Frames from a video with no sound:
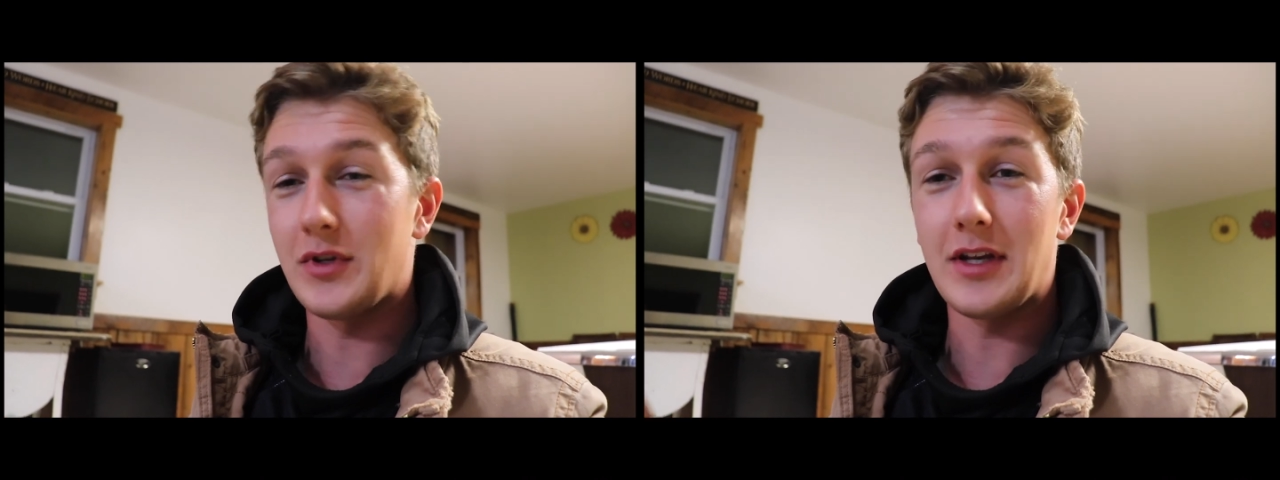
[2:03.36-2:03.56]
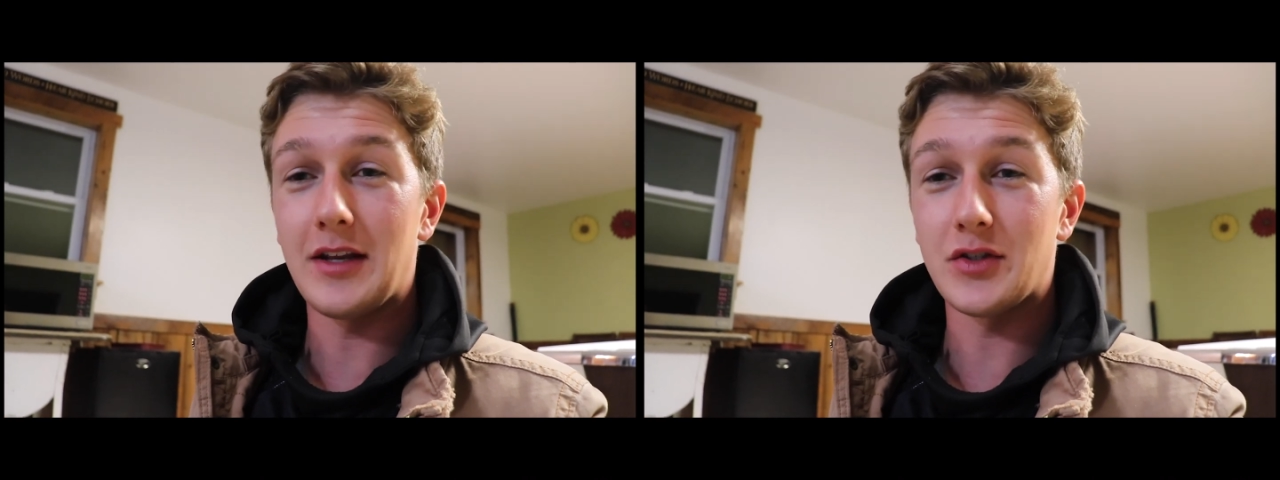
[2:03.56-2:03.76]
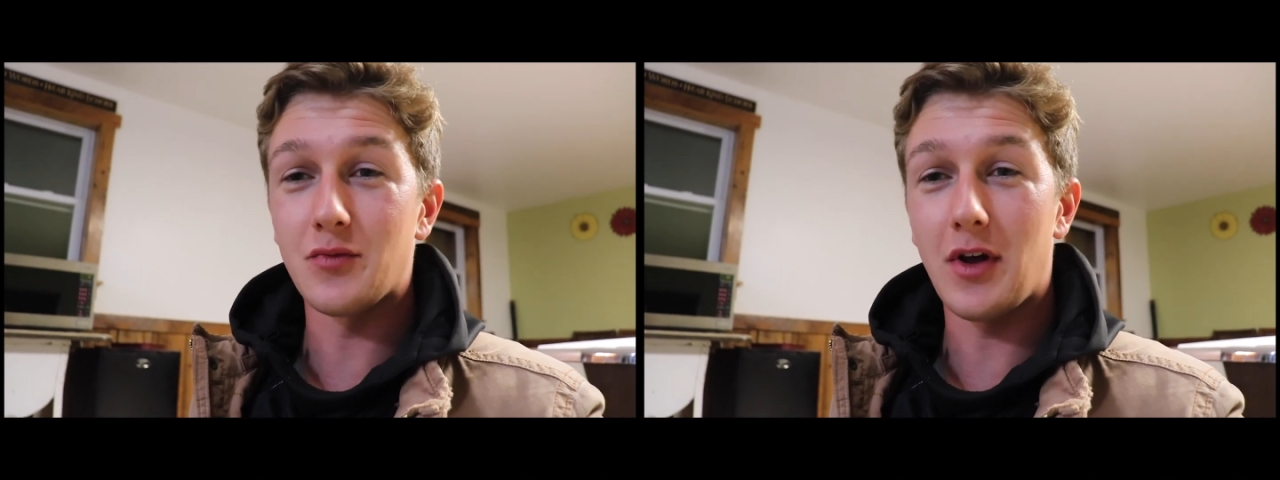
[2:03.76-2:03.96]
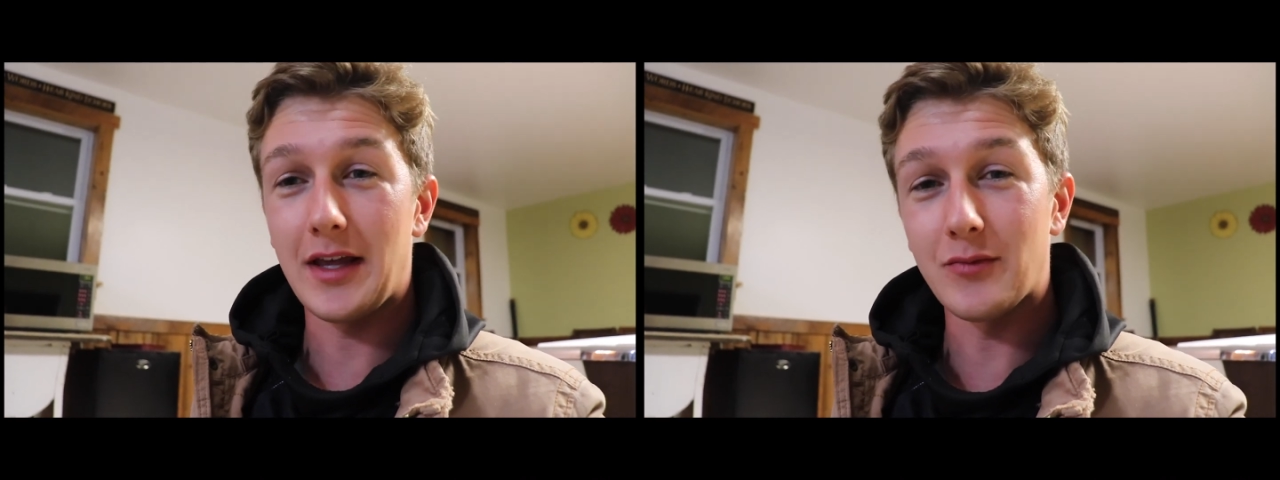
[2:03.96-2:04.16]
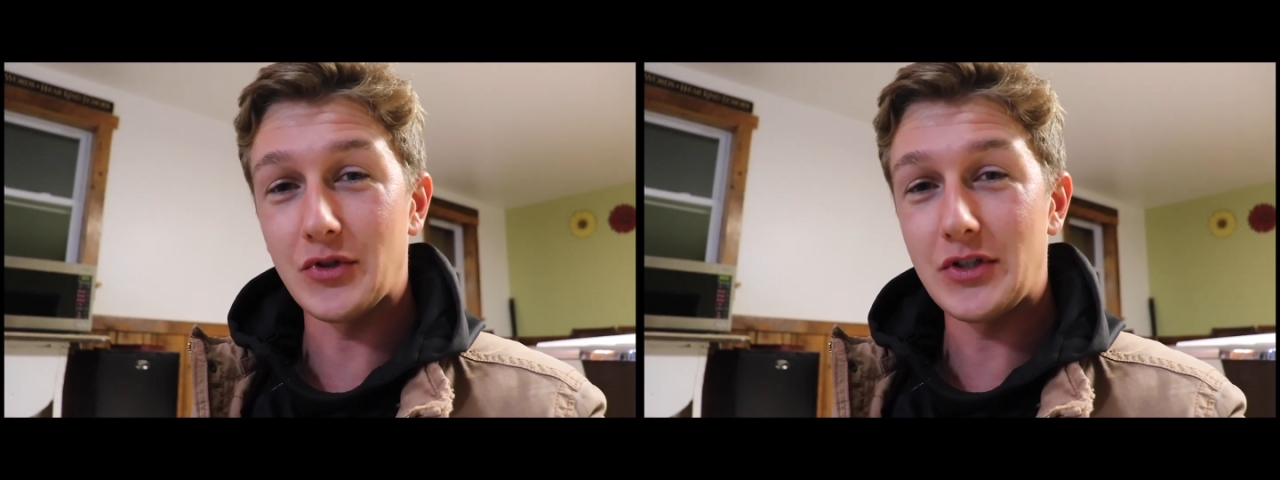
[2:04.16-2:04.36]
could hit a small
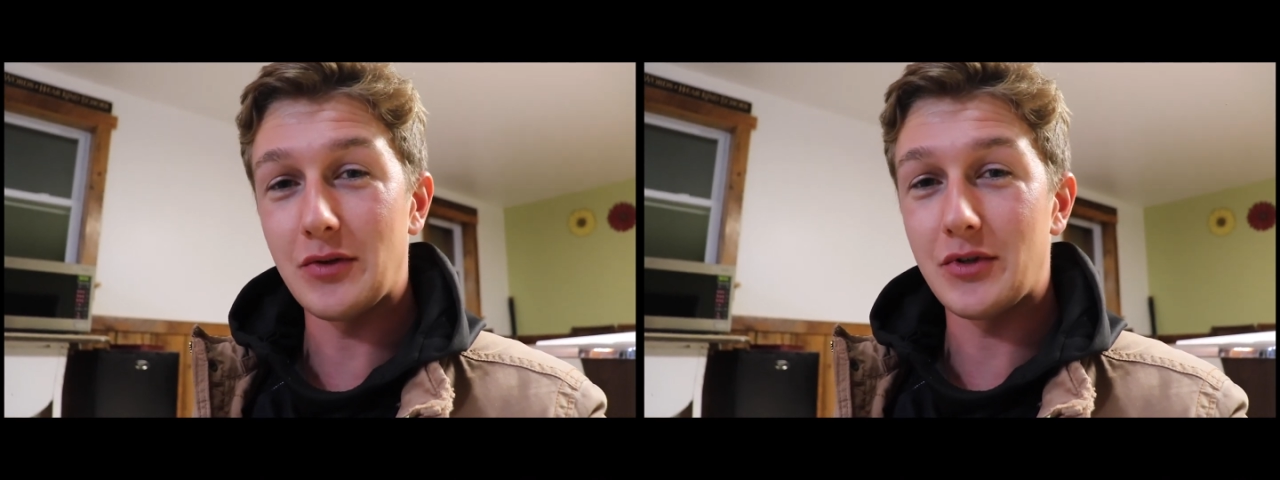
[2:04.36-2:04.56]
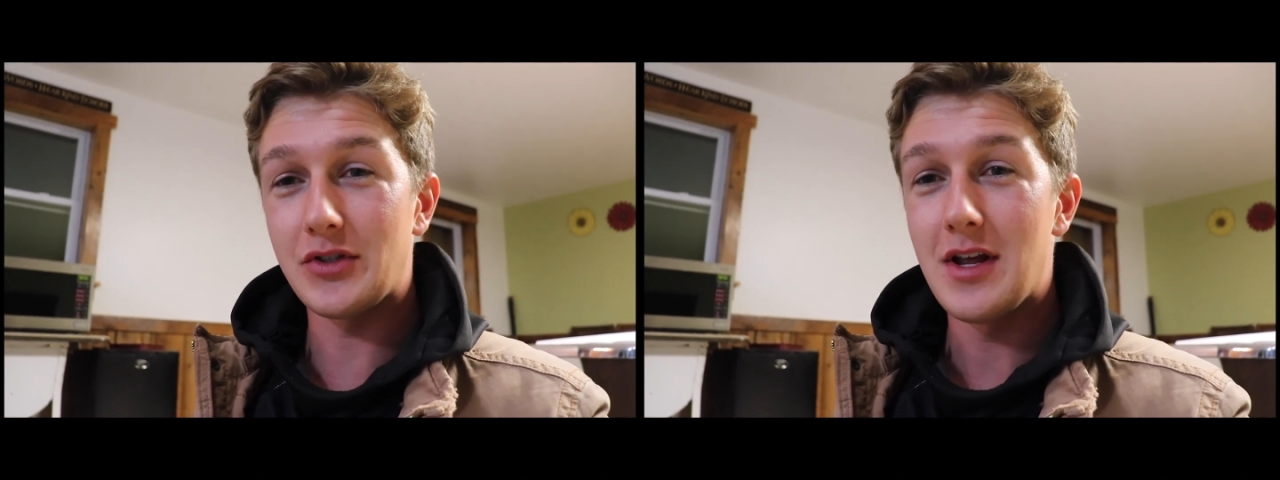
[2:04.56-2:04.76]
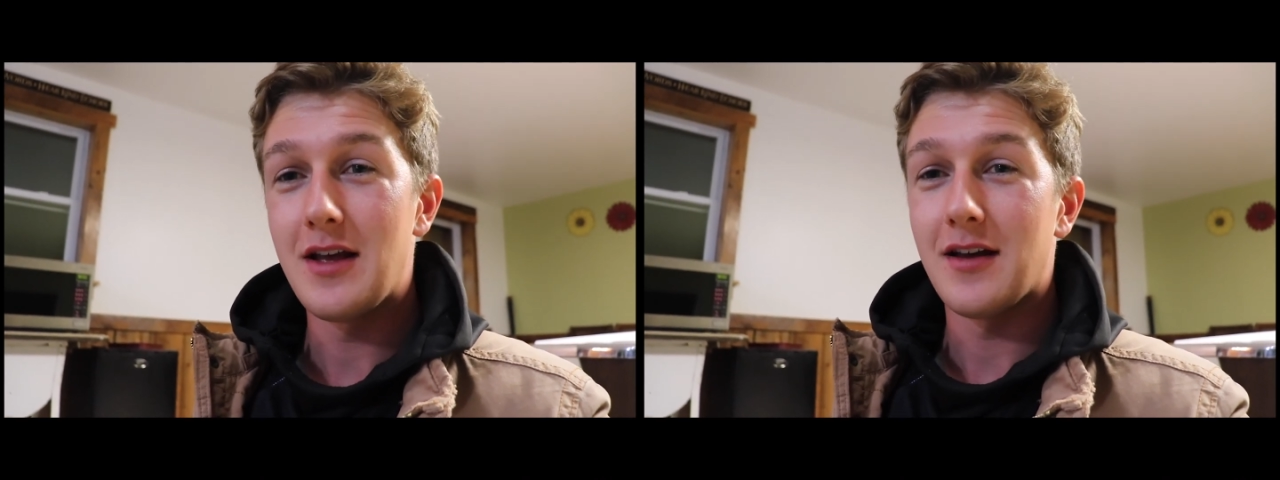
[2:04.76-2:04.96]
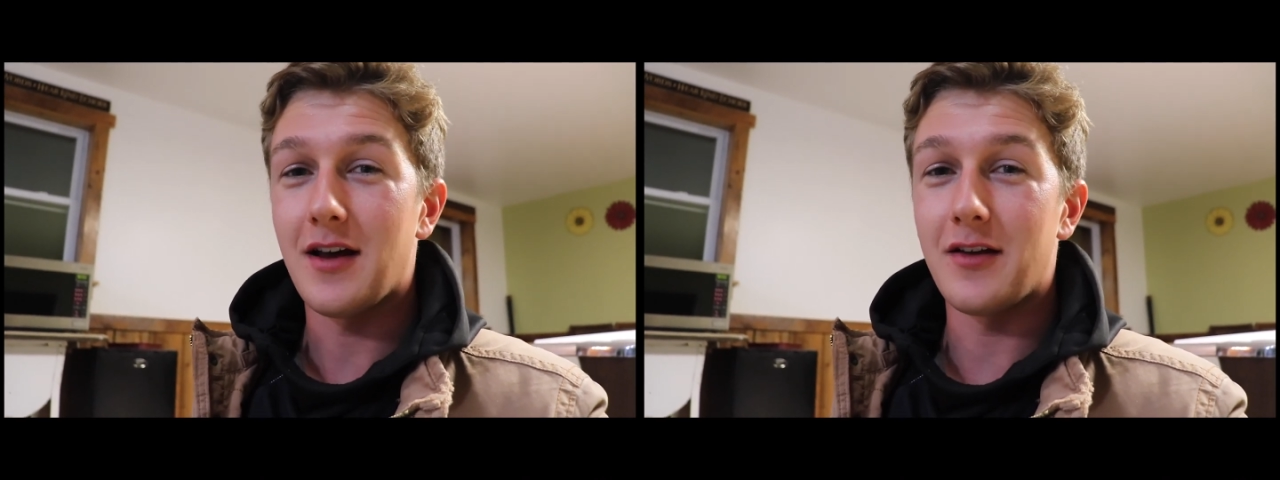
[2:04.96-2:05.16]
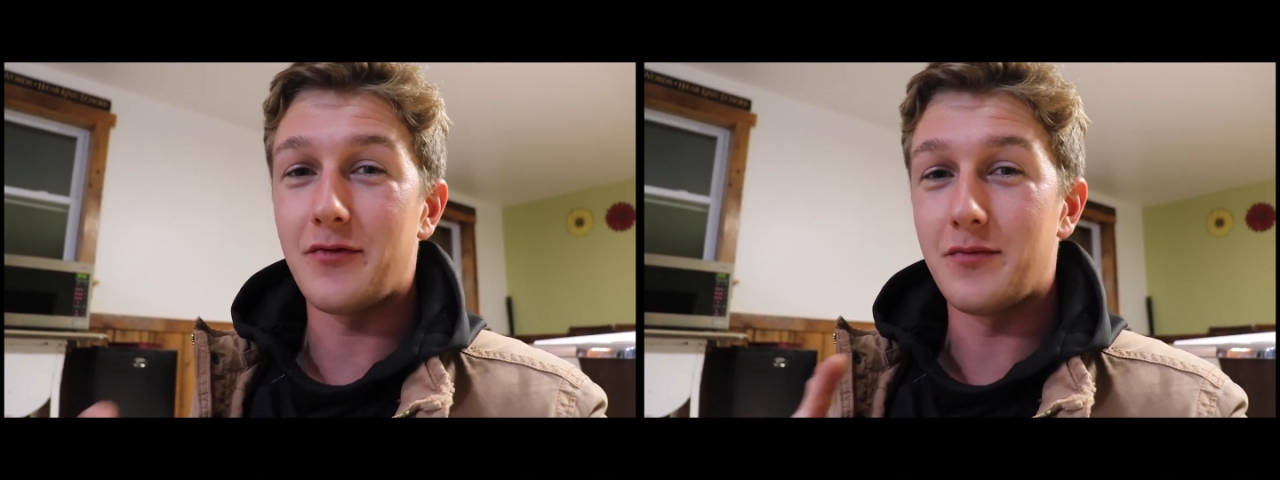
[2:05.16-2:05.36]
animal too, which
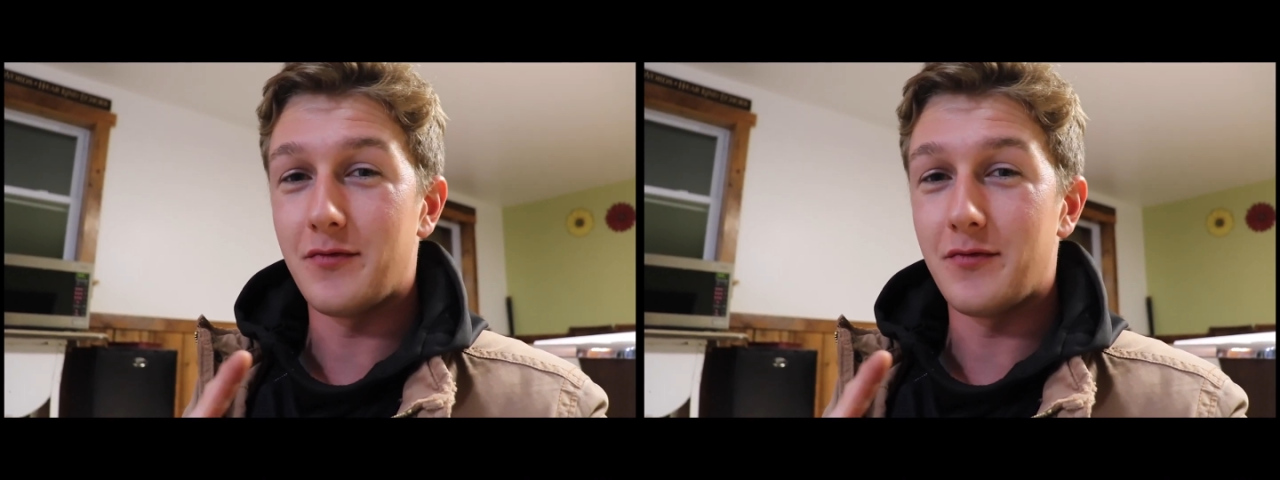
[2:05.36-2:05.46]
I've